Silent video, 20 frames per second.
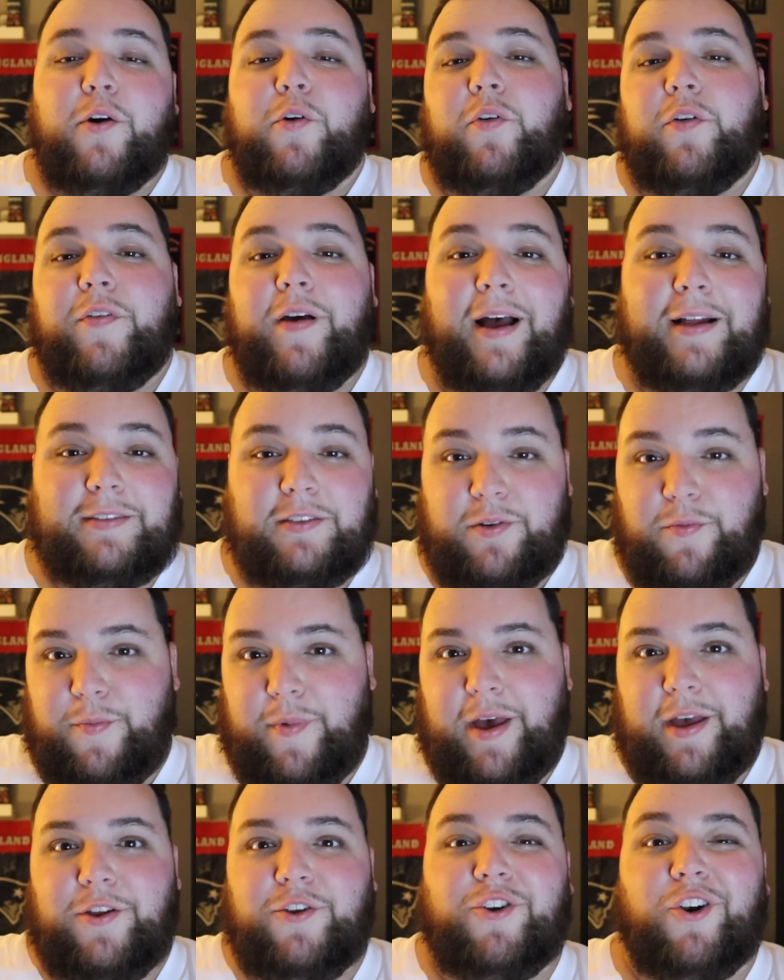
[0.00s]
We've had some
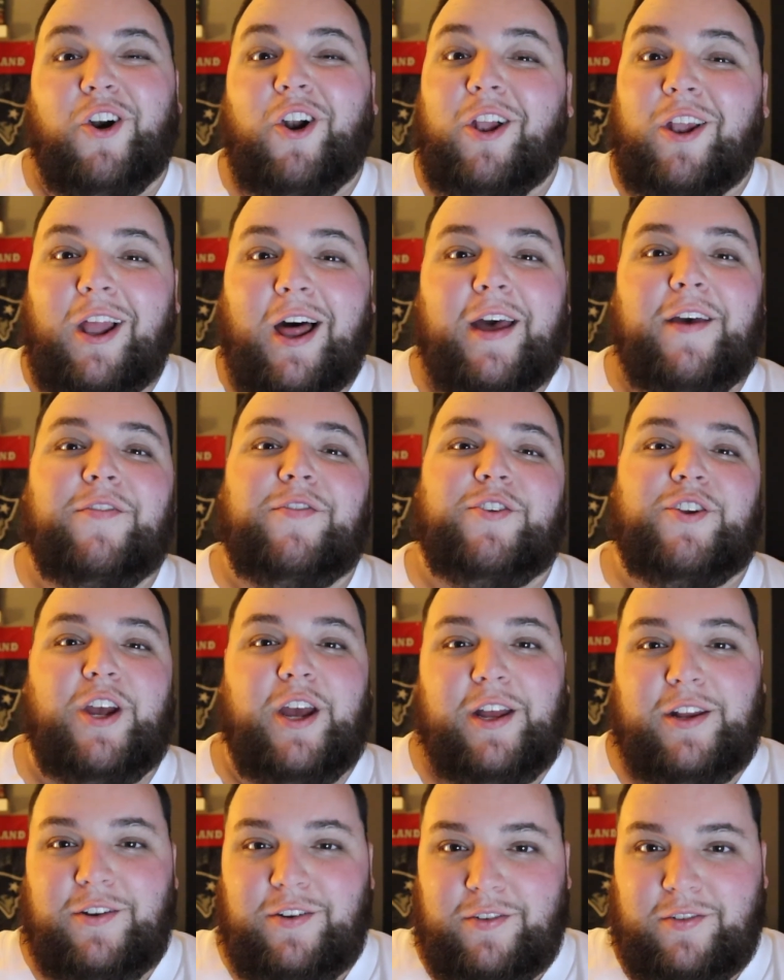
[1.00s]
major life
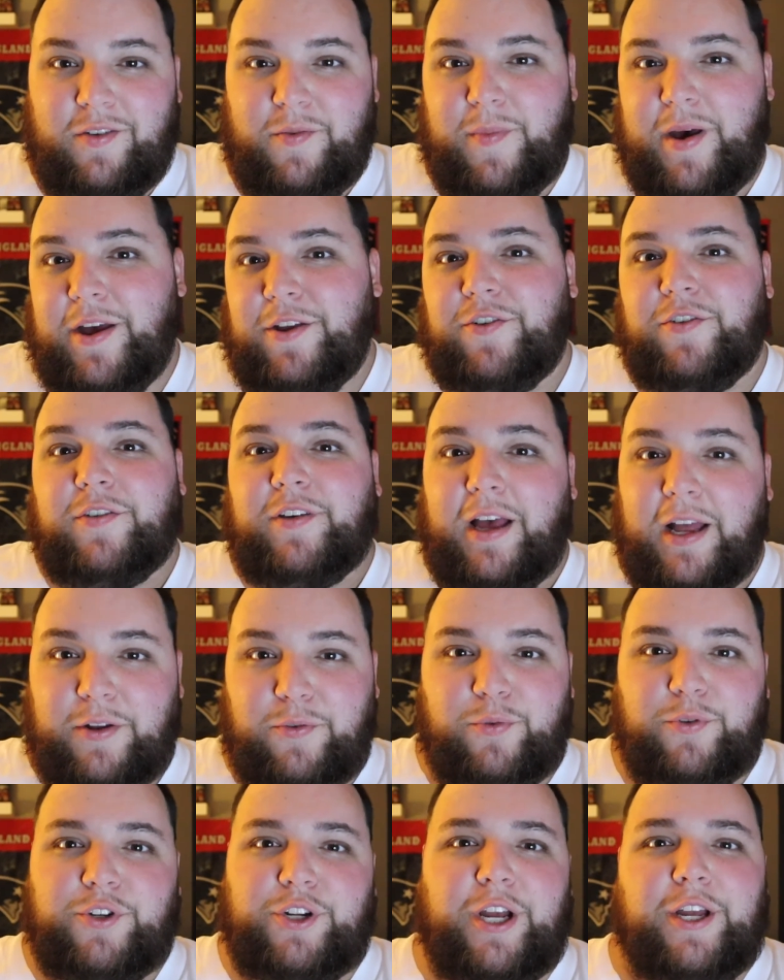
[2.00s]
changes, some major
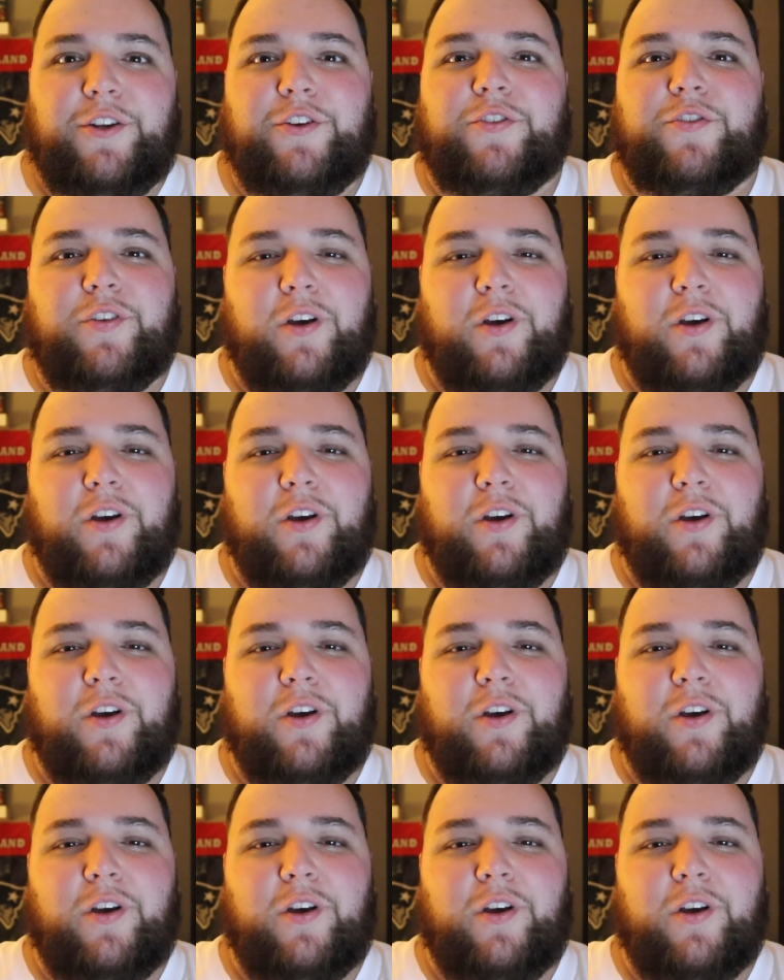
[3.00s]
schedule changes.